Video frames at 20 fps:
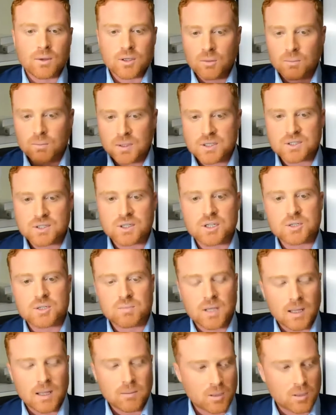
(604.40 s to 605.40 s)
in your business,
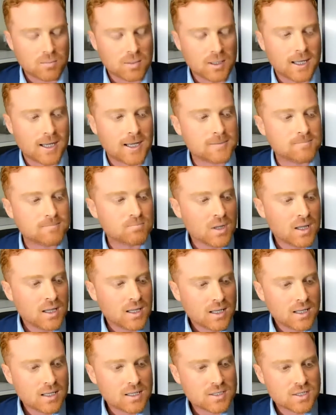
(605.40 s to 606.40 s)
blah, blah, blah. And
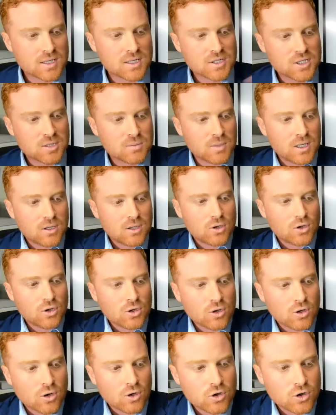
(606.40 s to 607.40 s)
he says to me,
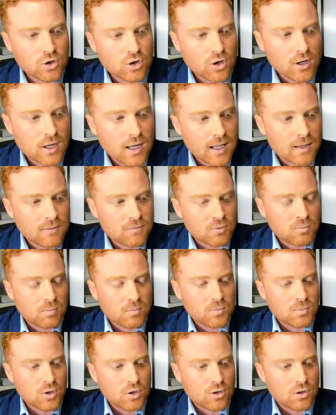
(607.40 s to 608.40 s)
You know, you're going to have to,
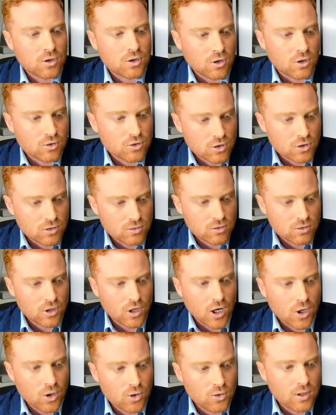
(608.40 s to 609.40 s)
you, you know, you, you
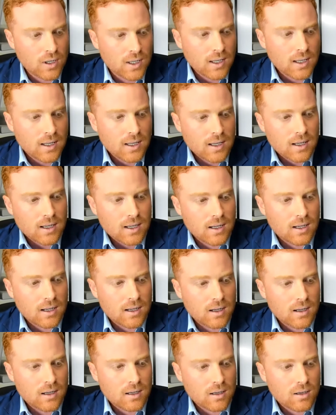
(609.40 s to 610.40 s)
owe
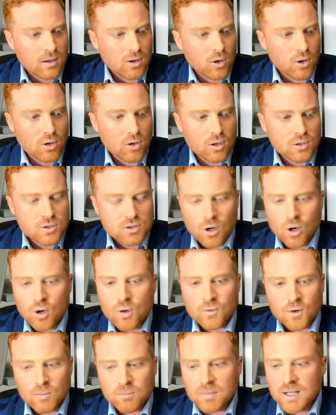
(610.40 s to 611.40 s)
uh,
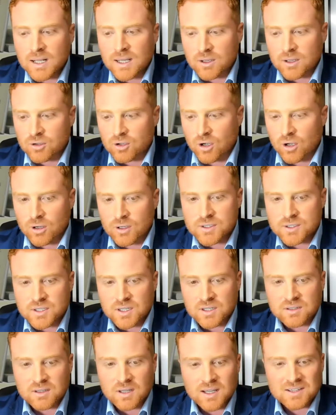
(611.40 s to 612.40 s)
over a million dollars
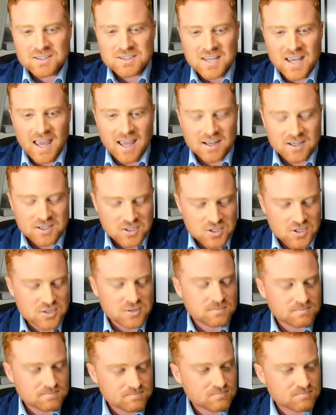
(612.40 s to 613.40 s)
in, in
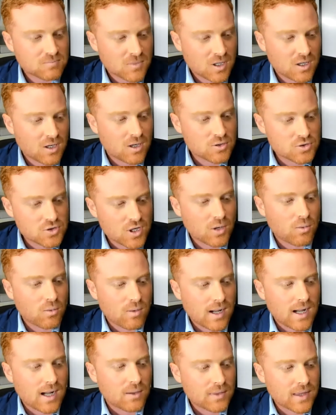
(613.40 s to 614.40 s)
tax. And I was like,
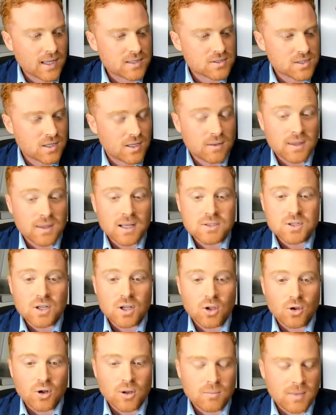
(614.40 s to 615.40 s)
Wow, that's a, that's a
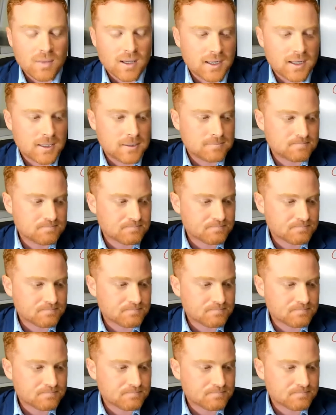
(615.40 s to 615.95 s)
lot of money.